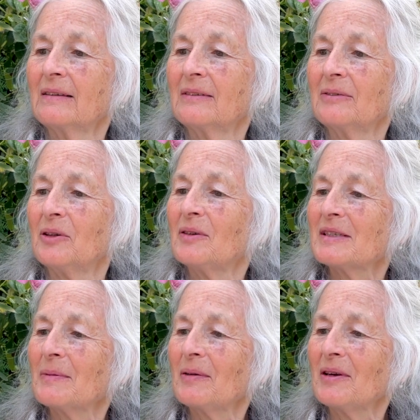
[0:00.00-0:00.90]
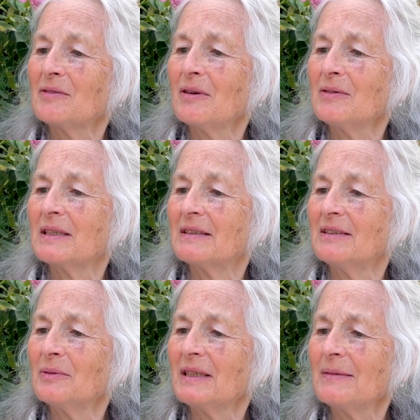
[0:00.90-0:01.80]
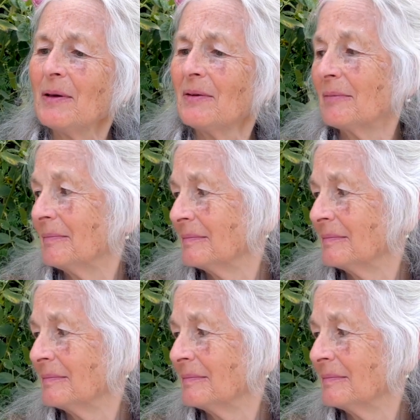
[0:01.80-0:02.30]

What, you can smell those roses? You want to smell them?